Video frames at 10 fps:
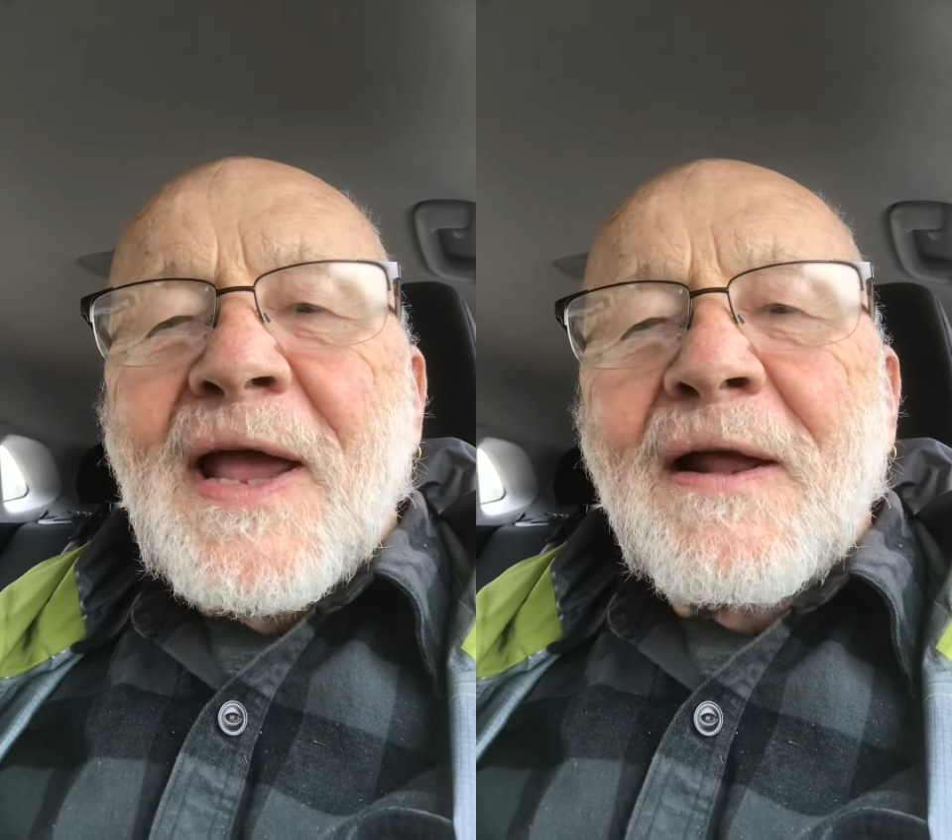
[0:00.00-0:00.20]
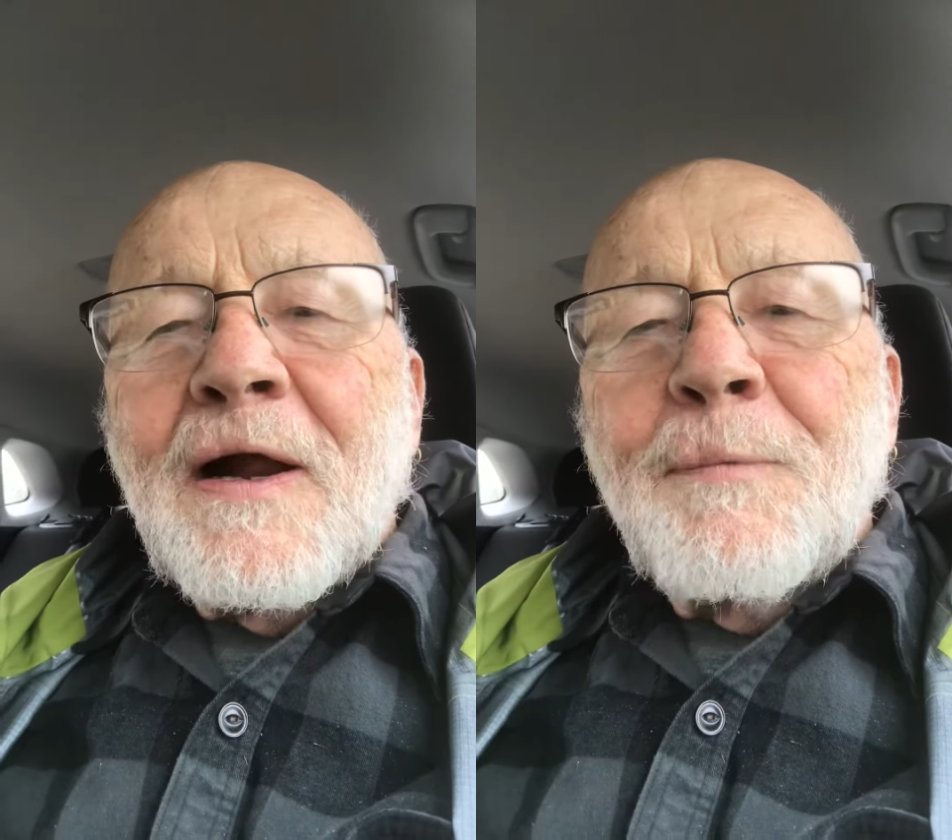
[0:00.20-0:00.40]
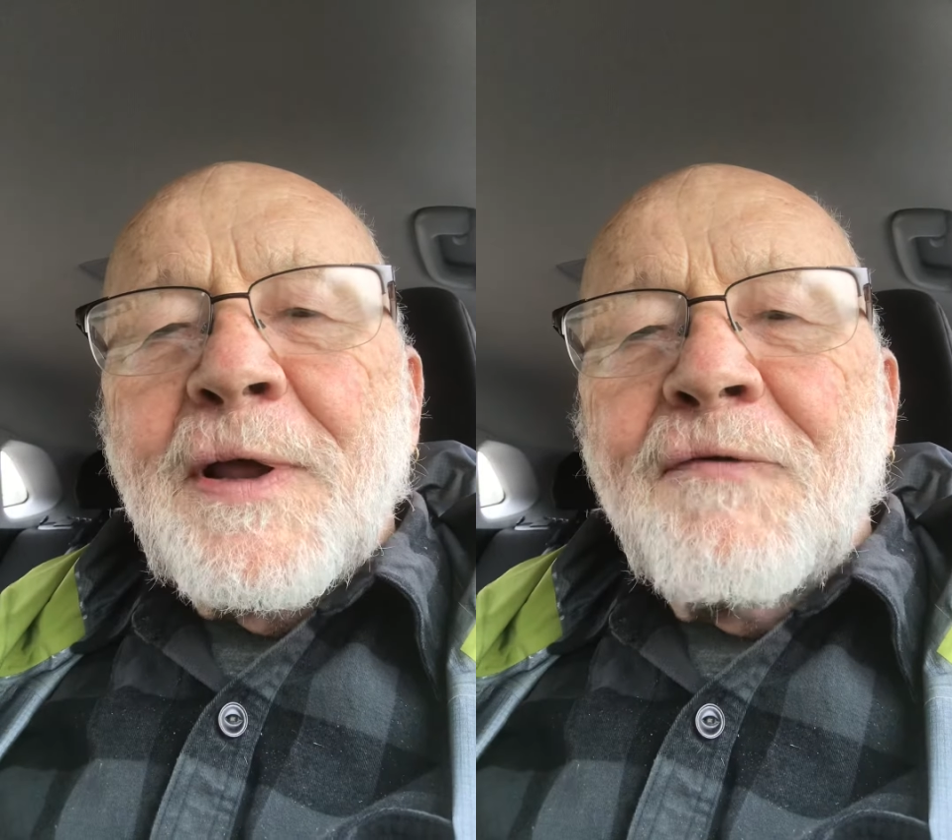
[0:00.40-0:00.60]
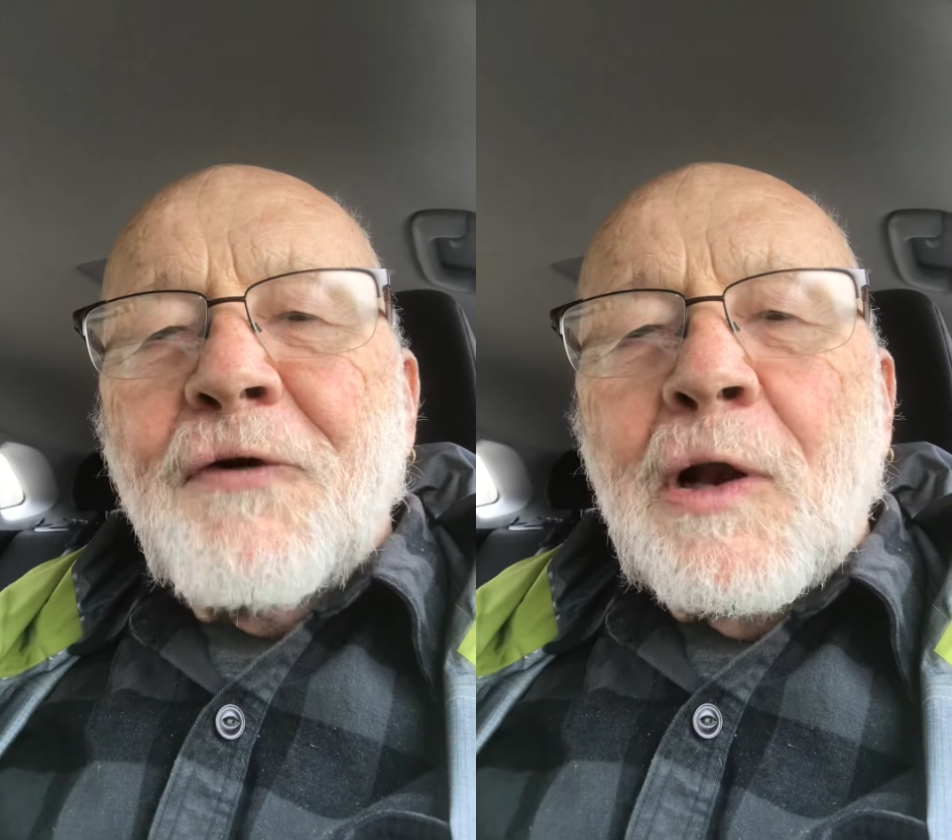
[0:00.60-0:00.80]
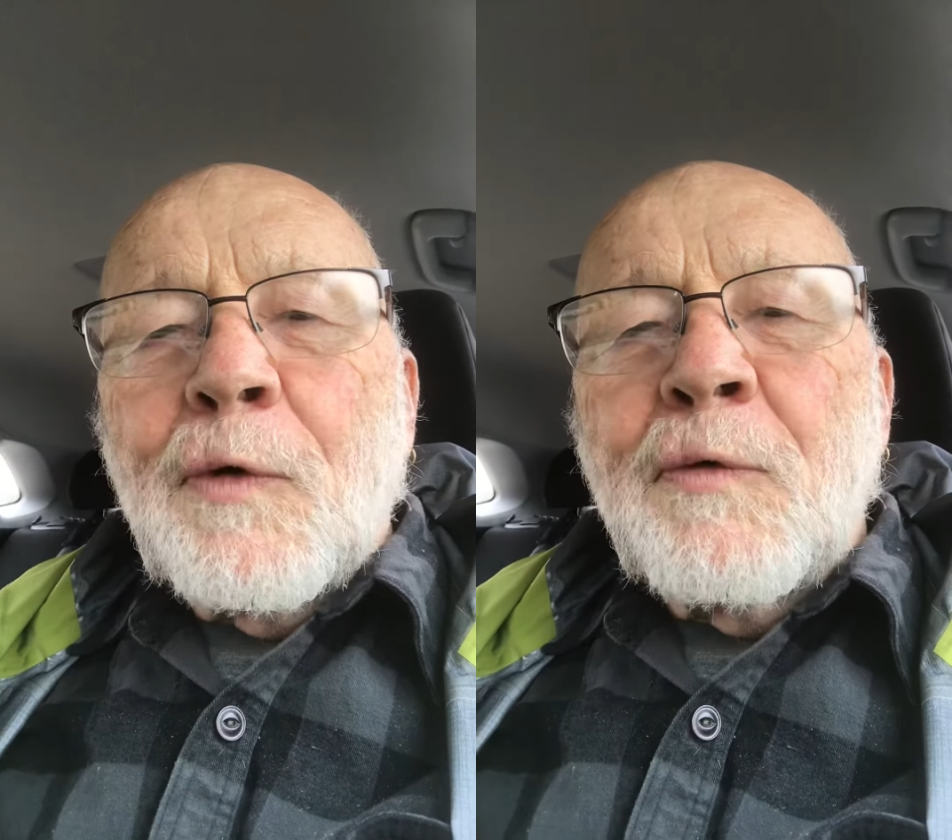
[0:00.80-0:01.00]
and I'll be
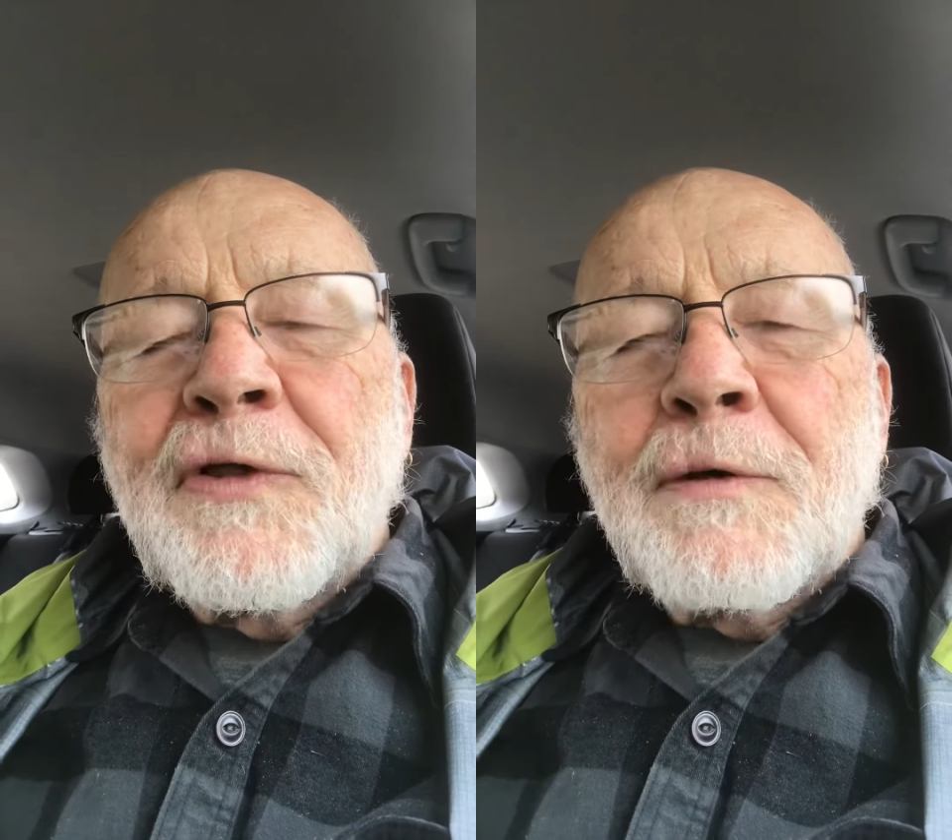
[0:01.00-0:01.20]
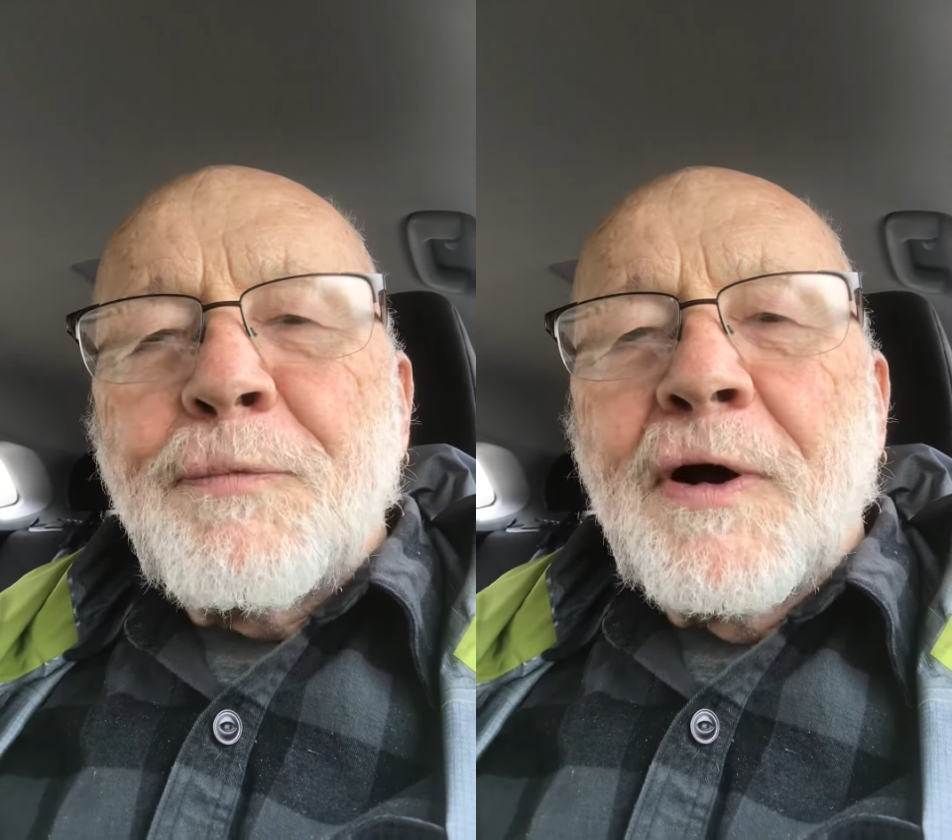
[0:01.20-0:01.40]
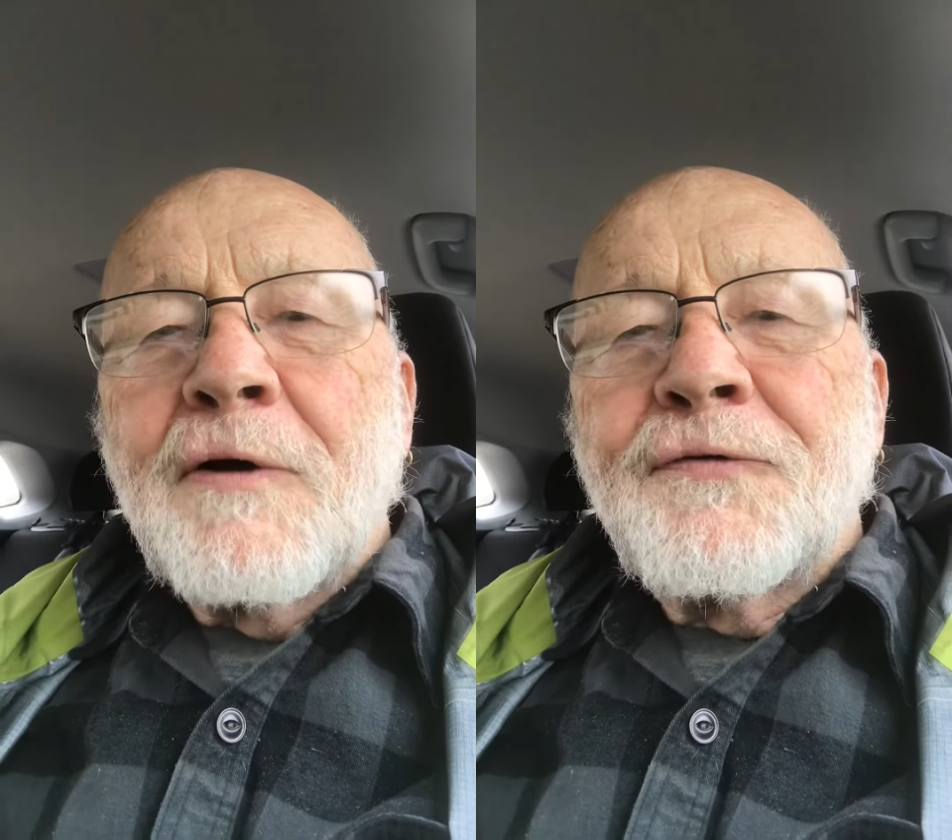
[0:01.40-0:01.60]
following with a prayer